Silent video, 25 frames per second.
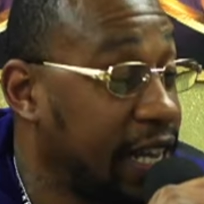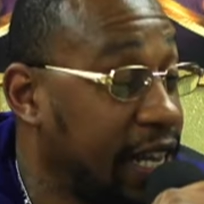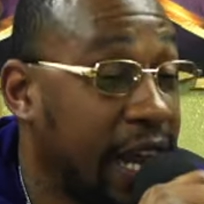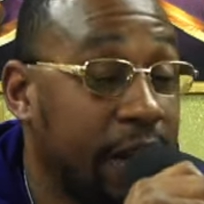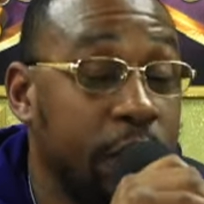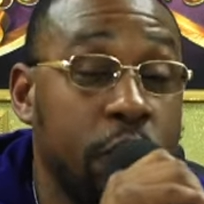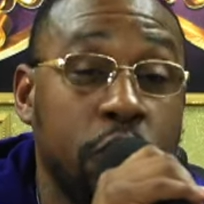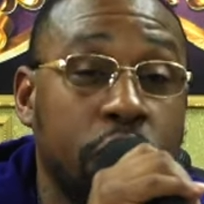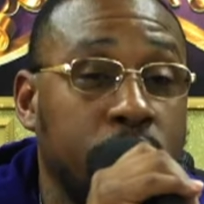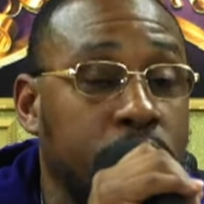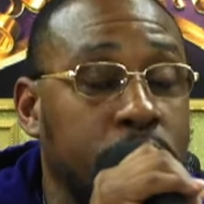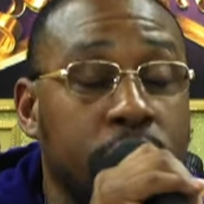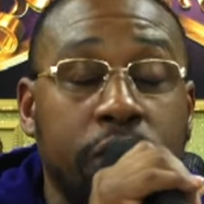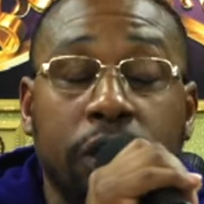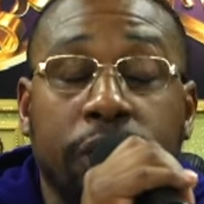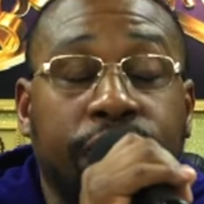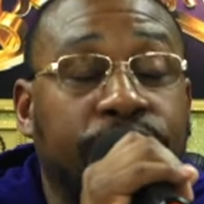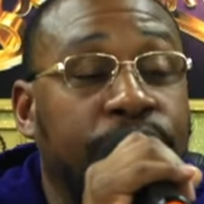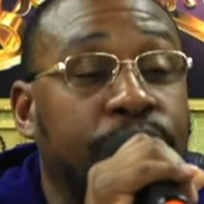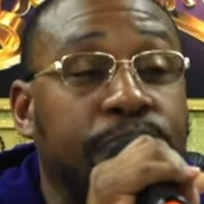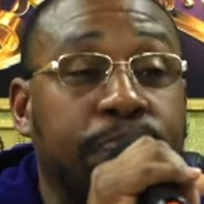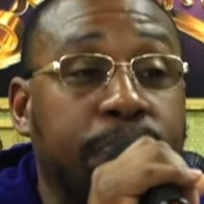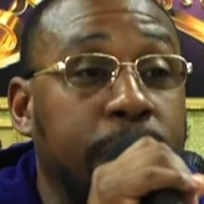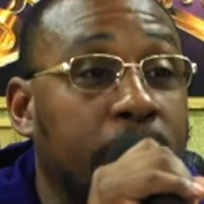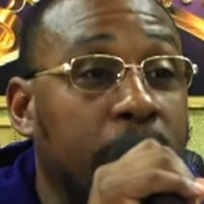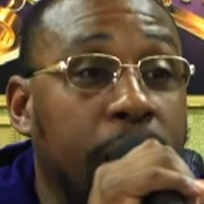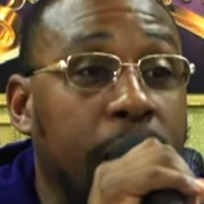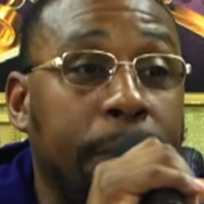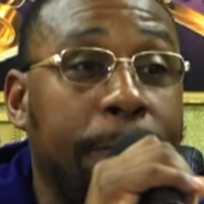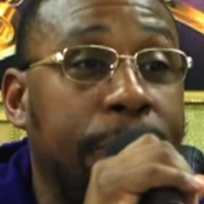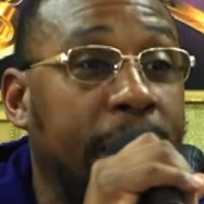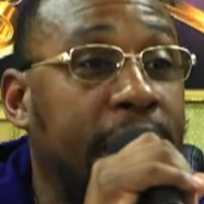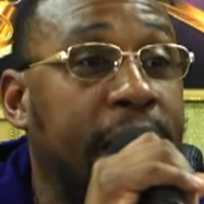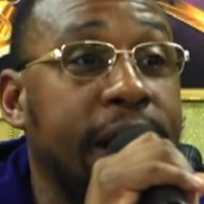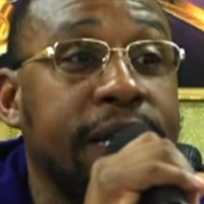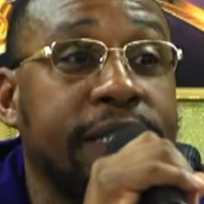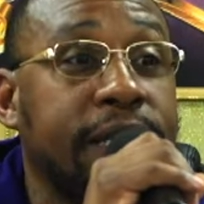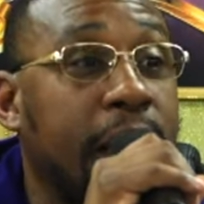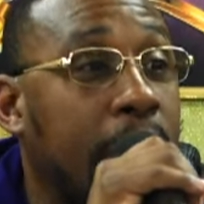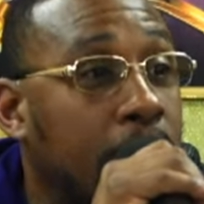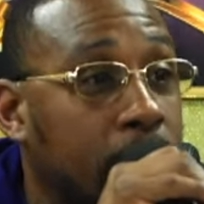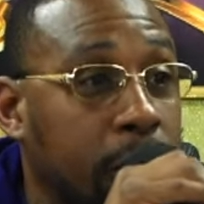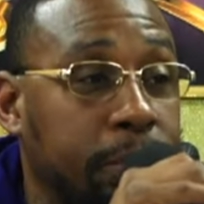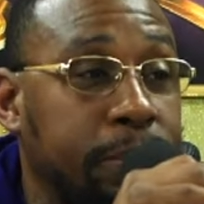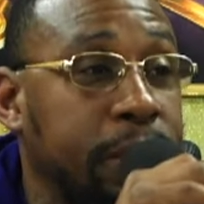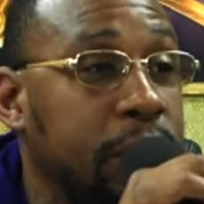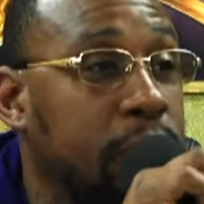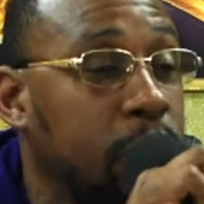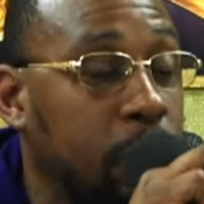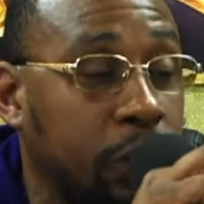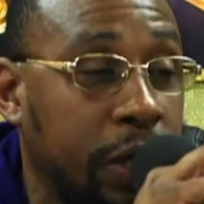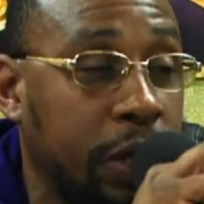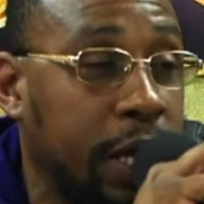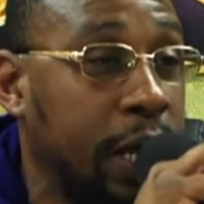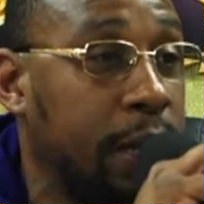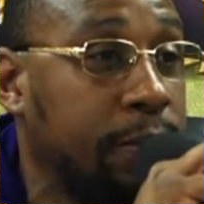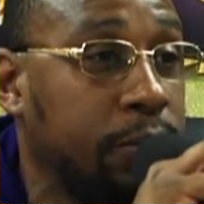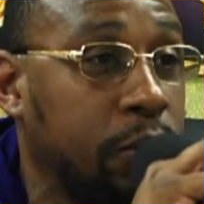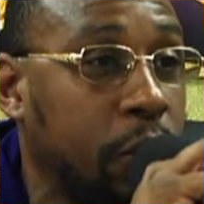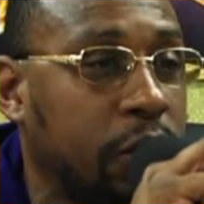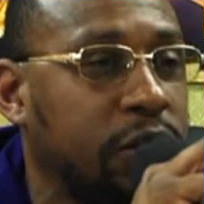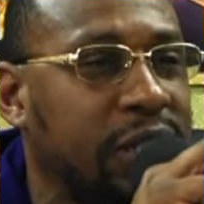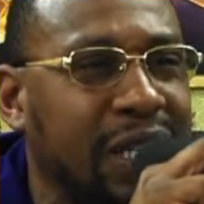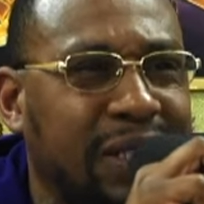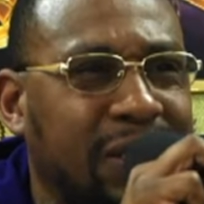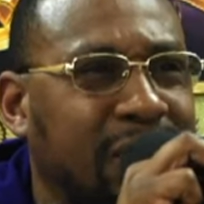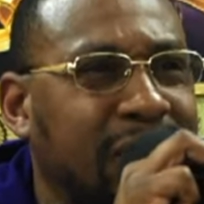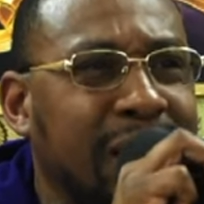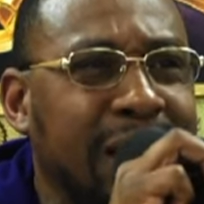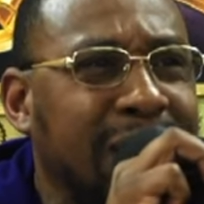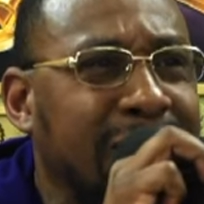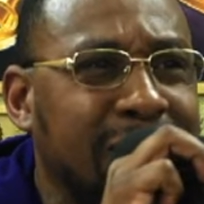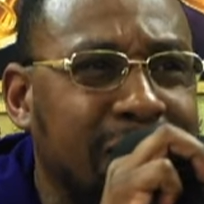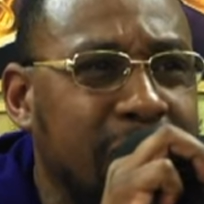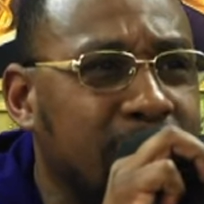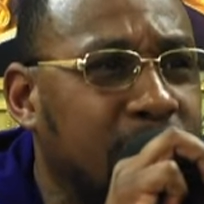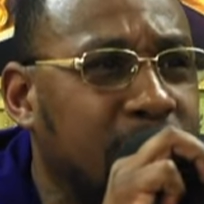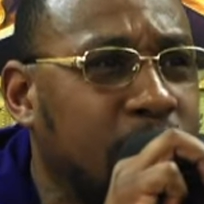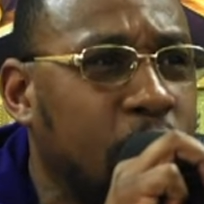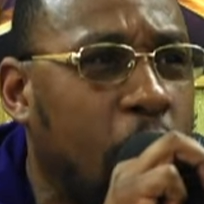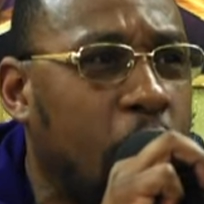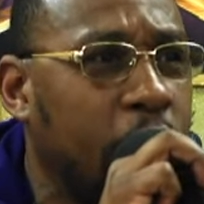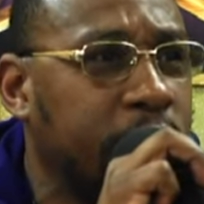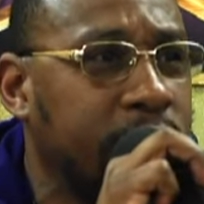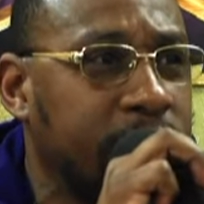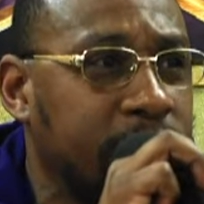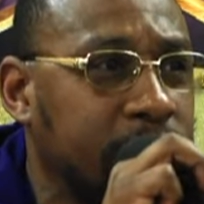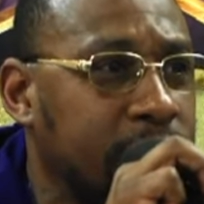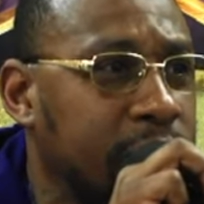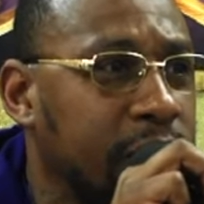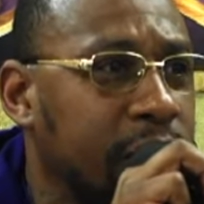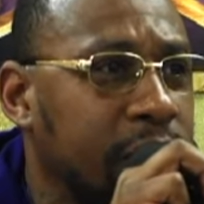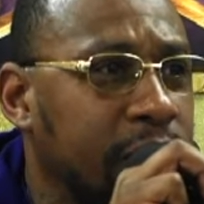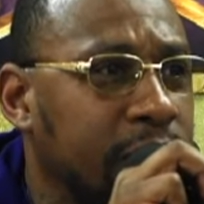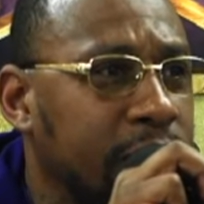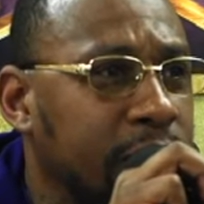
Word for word: That you, you just pass out. It'd be so damn dark. Just darkness.